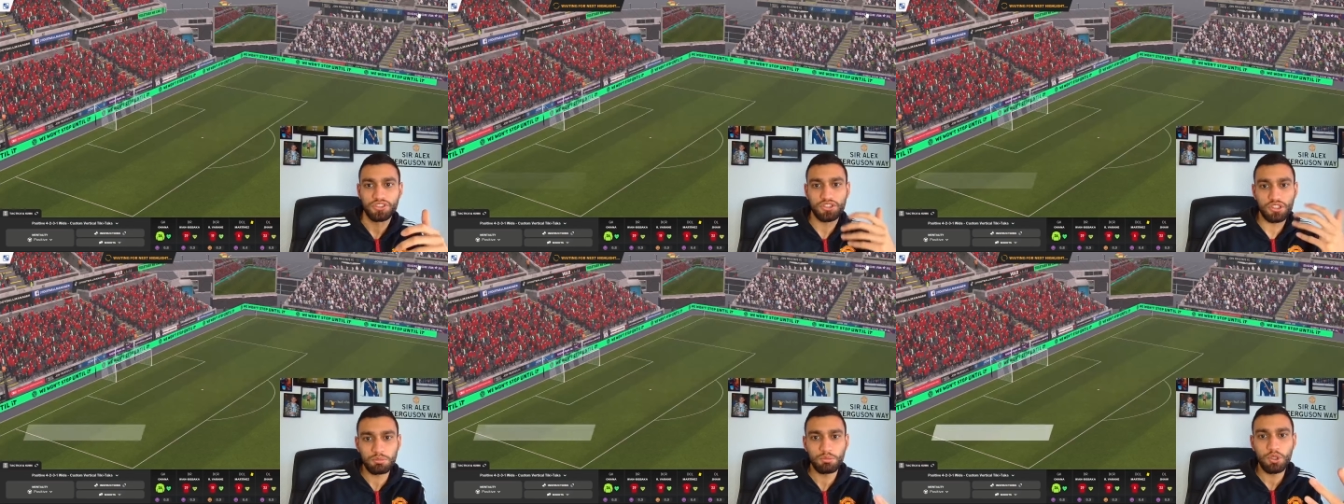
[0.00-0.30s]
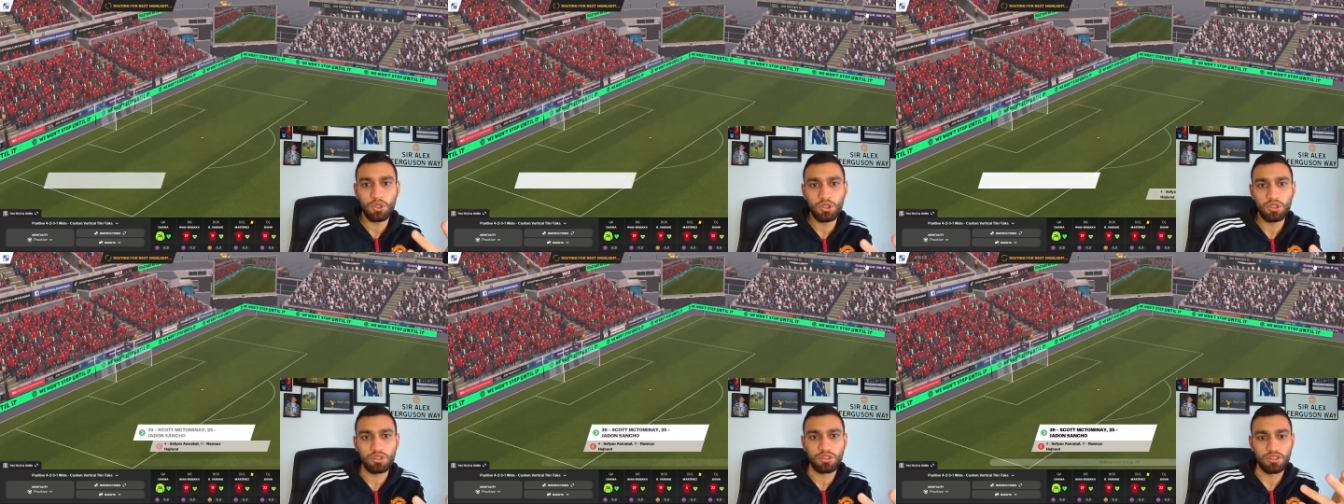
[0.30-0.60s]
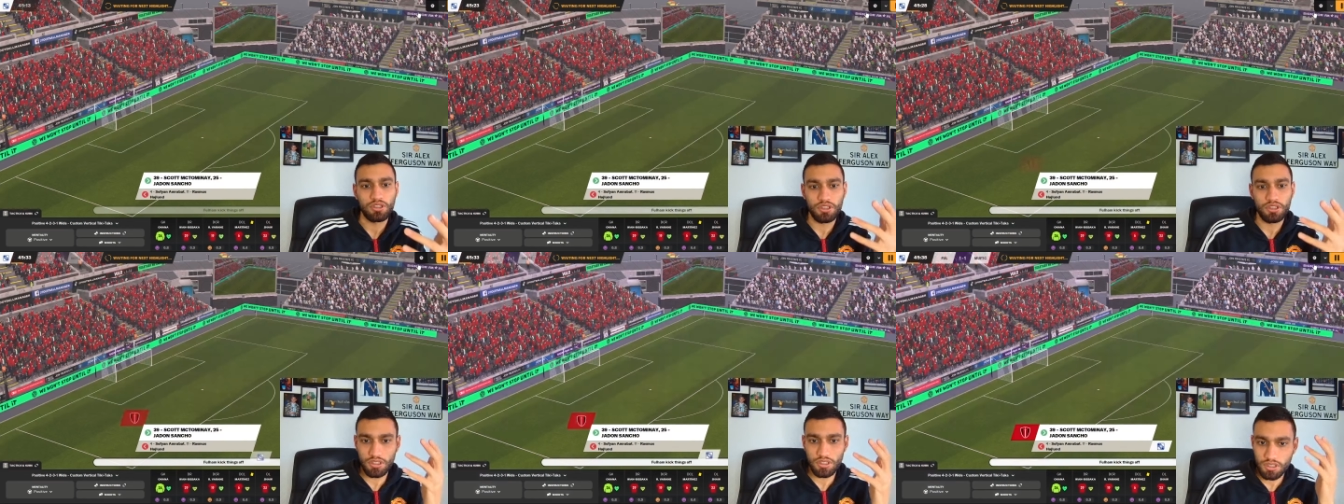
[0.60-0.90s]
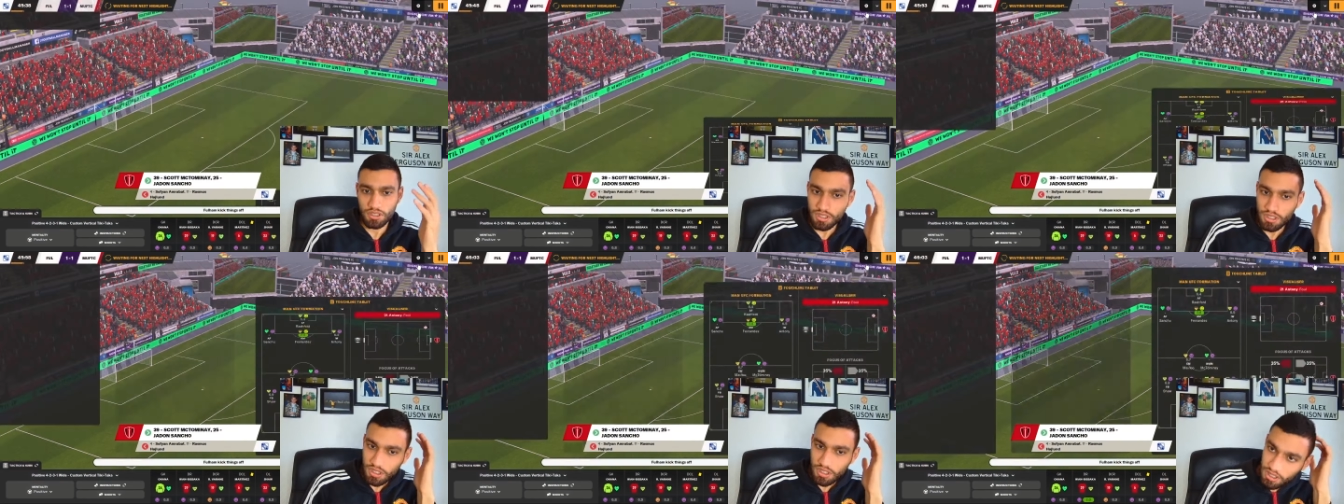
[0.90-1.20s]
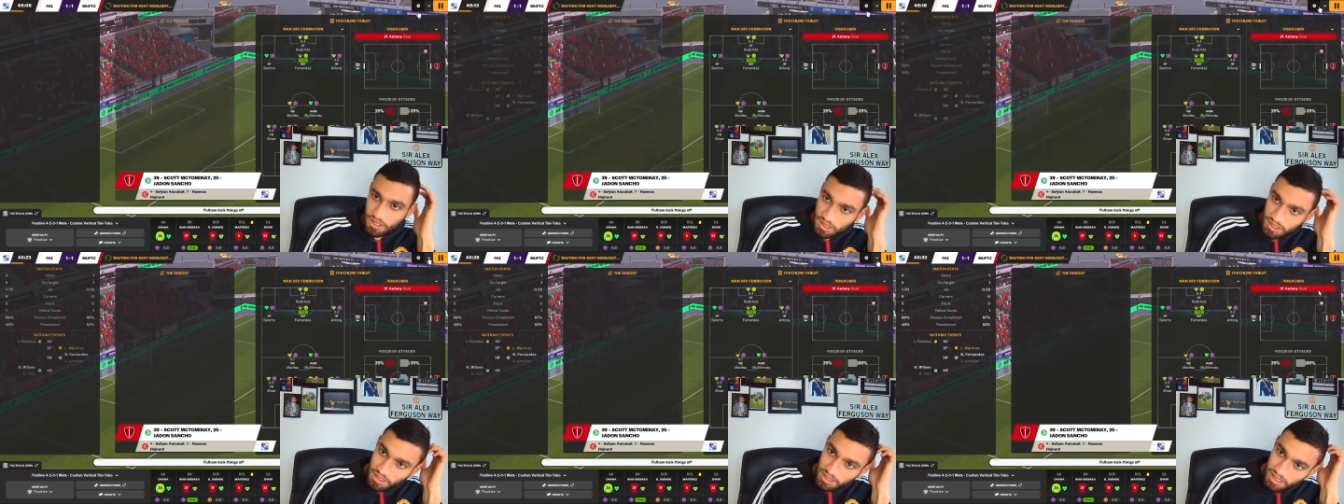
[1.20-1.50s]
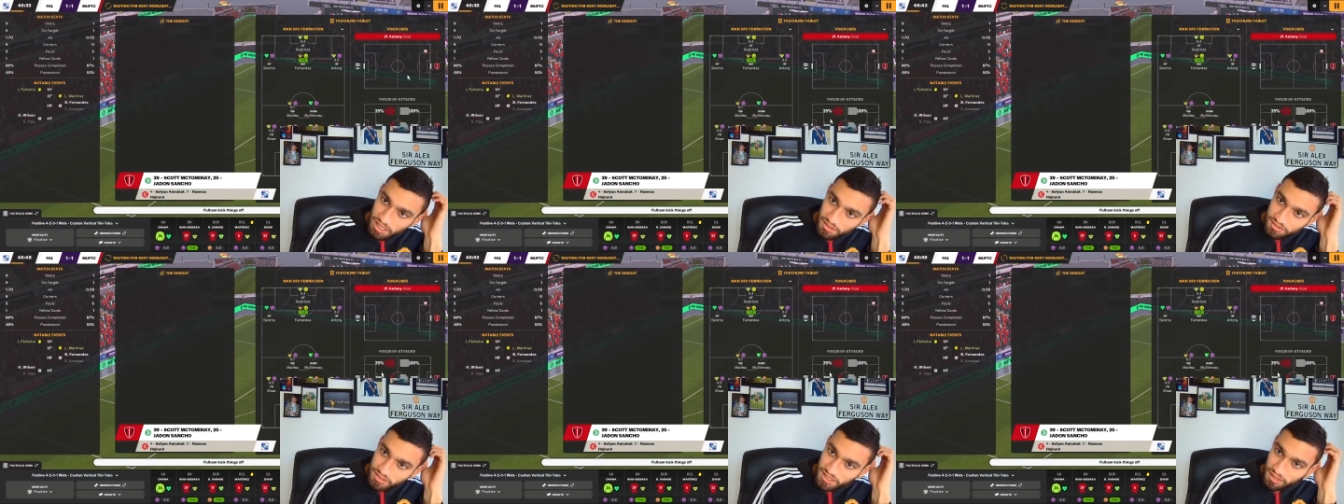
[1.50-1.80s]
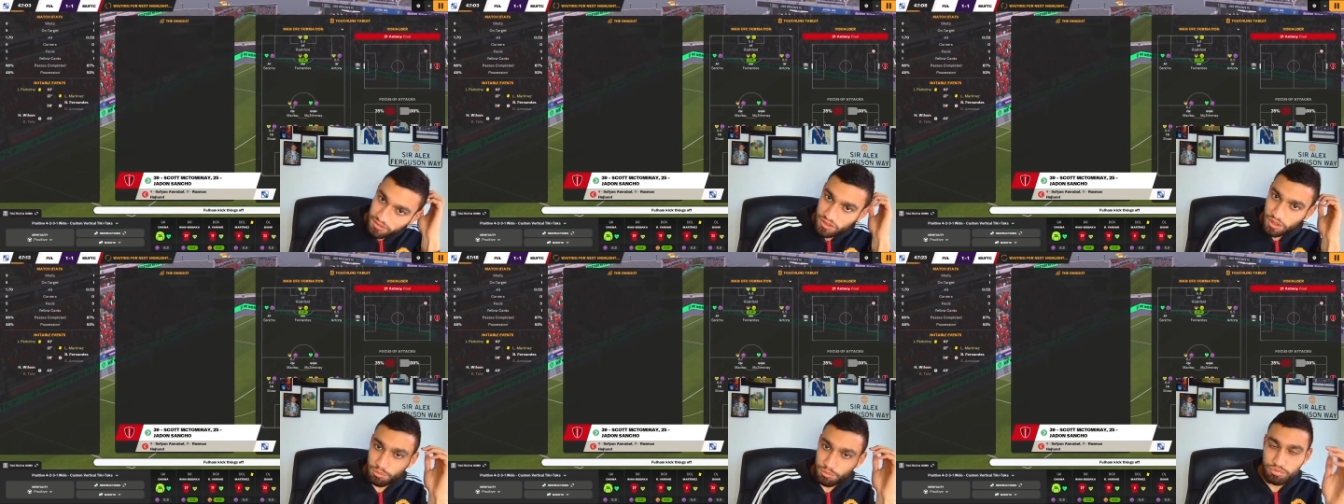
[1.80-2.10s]
Come on. Let's
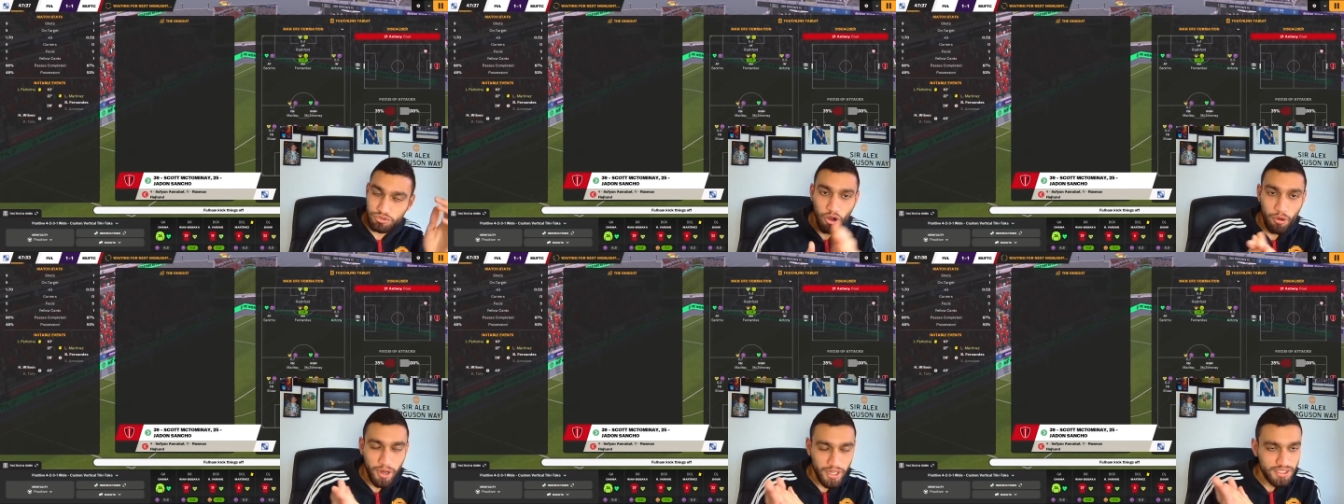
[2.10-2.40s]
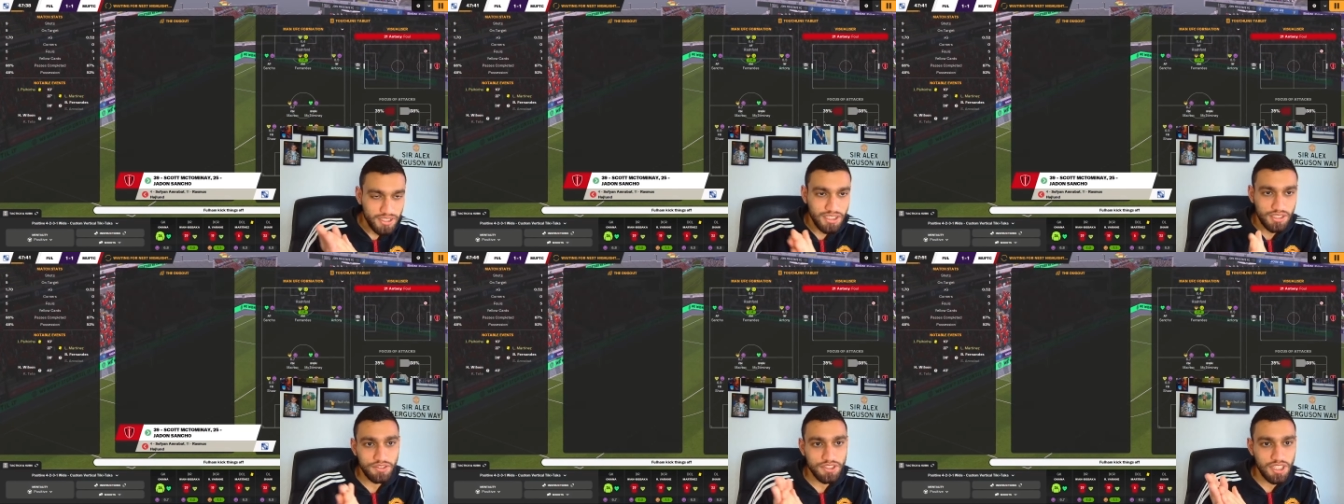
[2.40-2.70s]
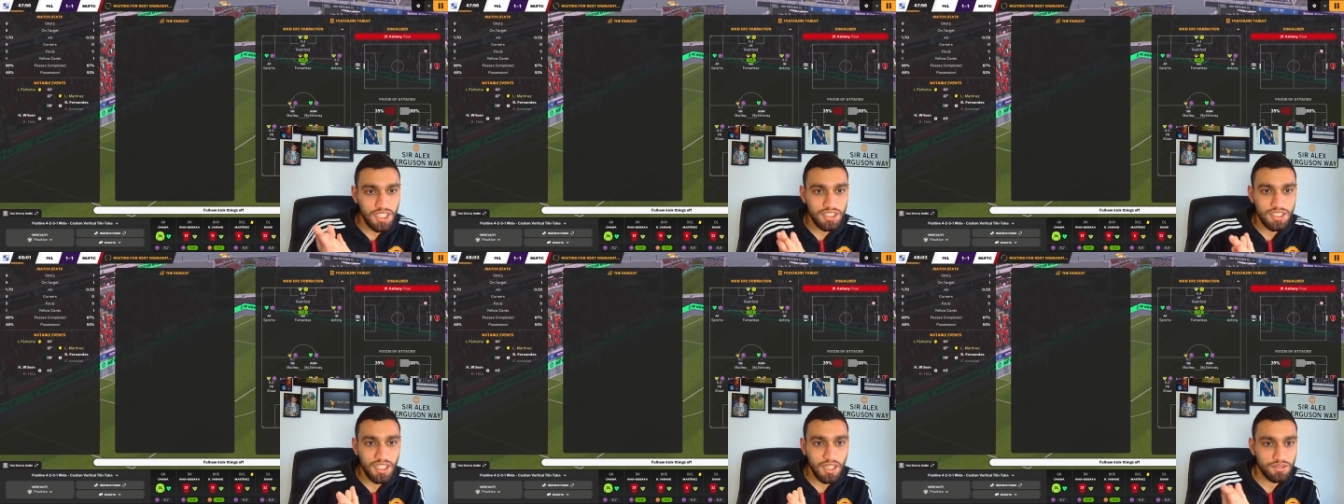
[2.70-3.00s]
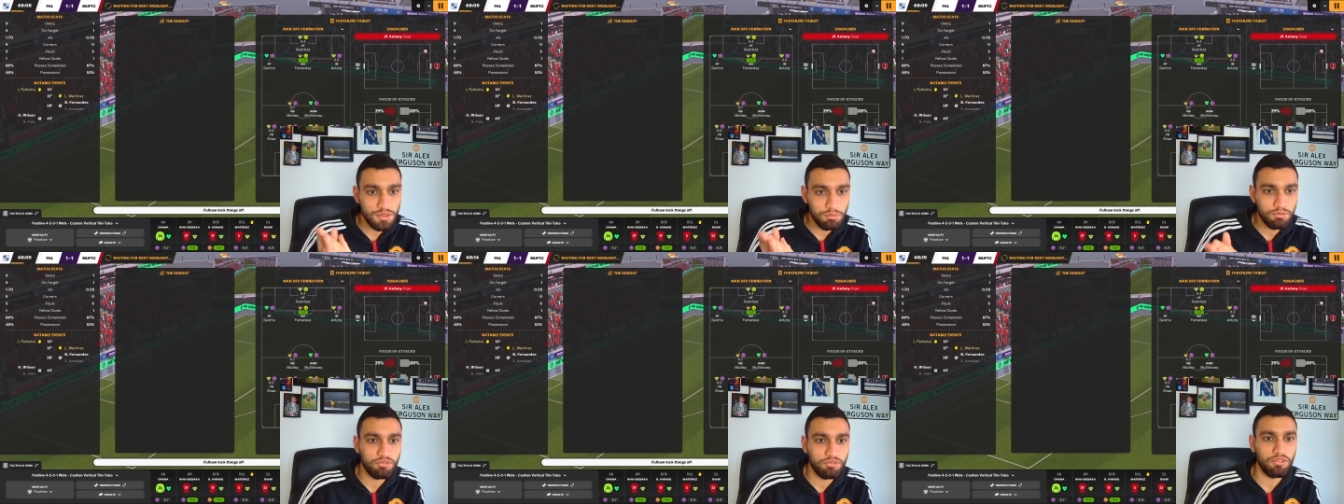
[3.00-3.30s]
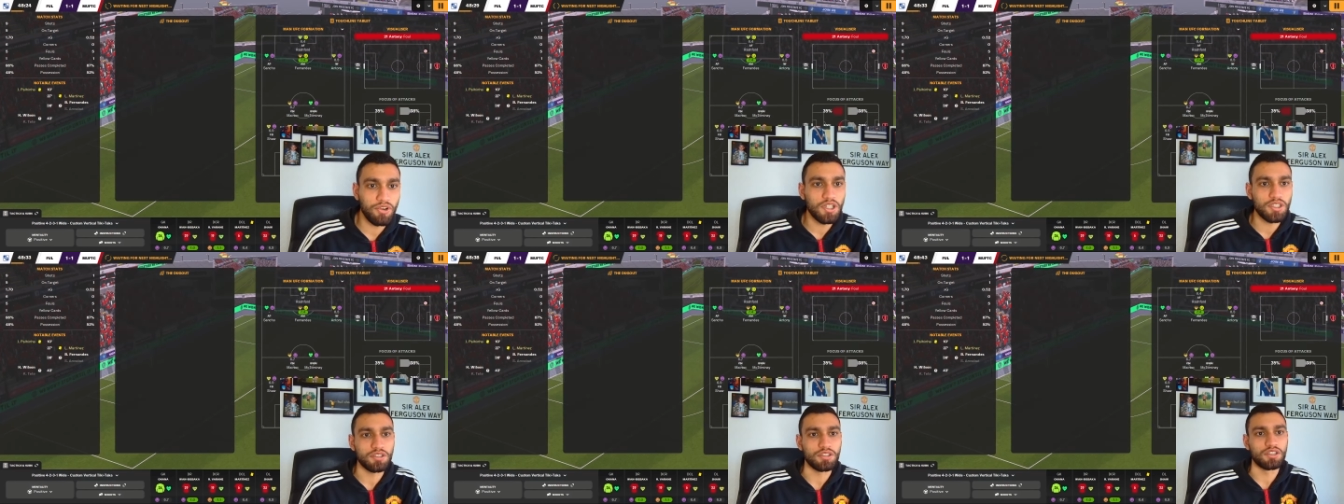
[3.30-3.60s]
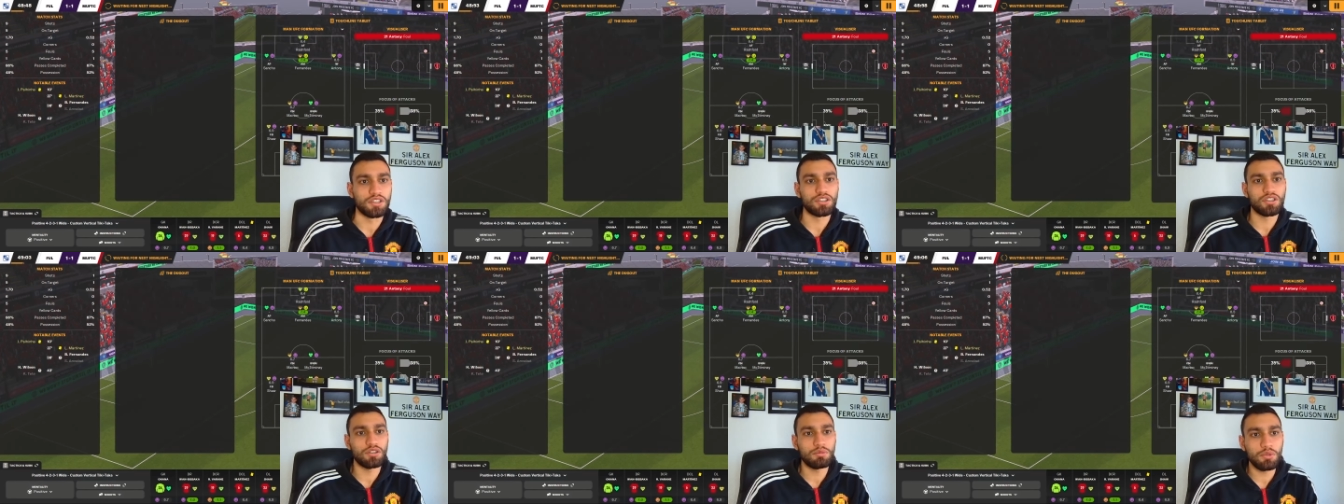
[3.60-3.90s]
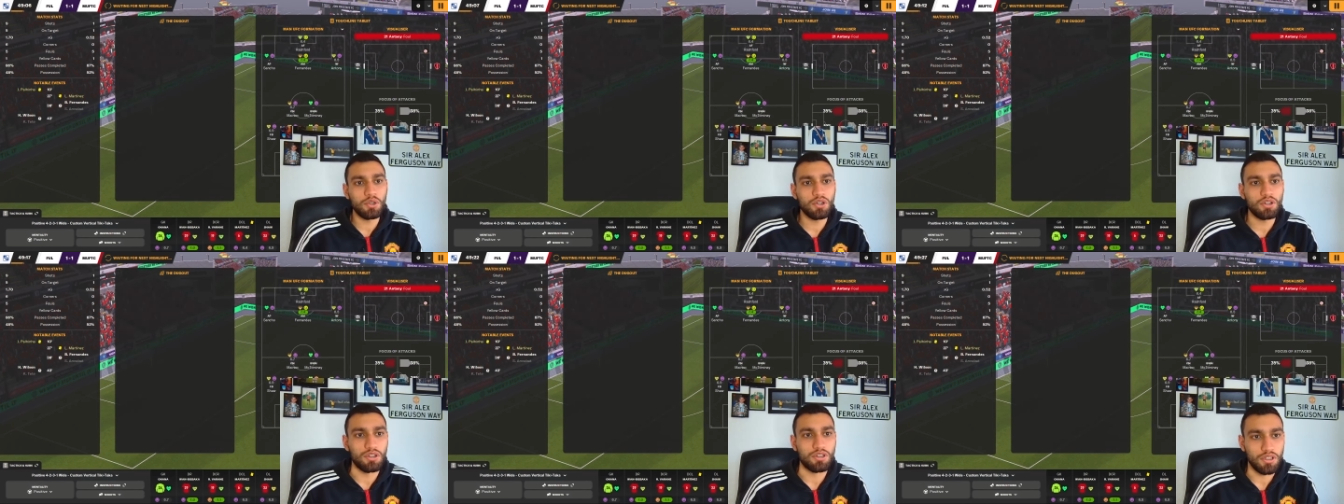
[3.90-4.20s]
have some proactivity. Let's have some fun. Come
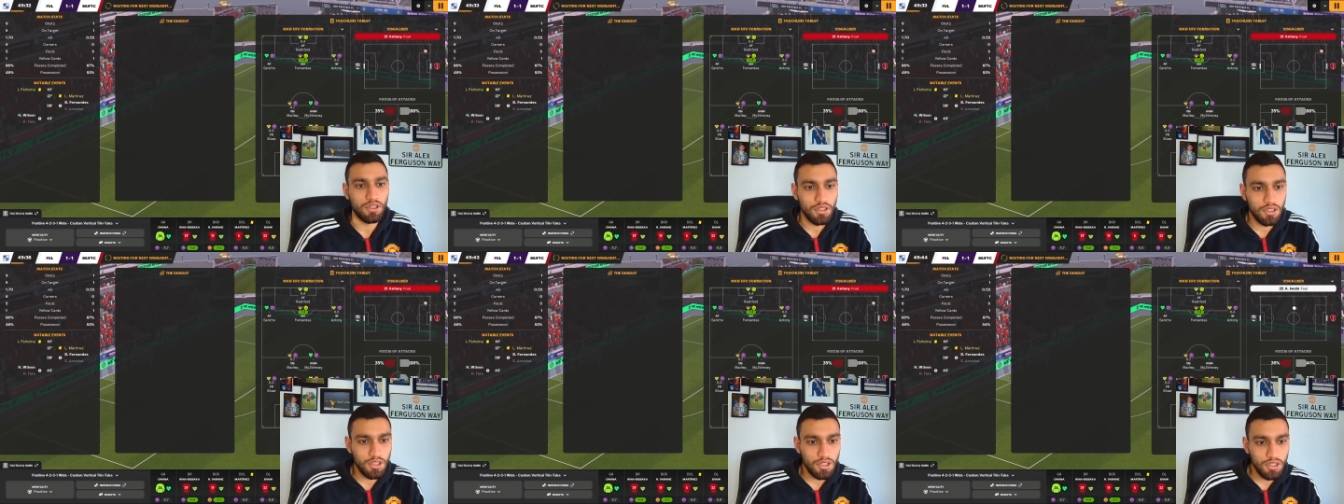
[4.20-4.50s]
on.